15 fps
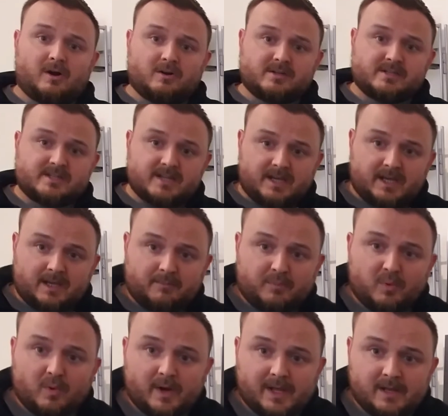sticking
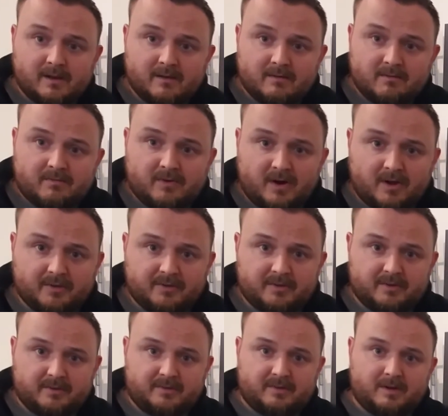point
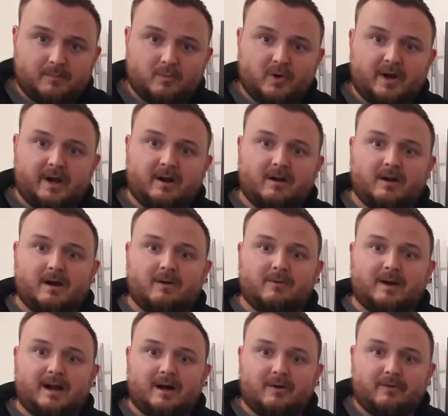falls somewhere
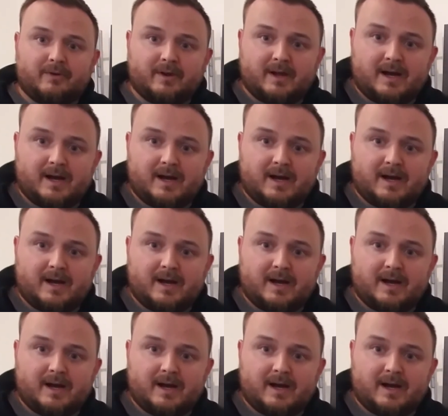around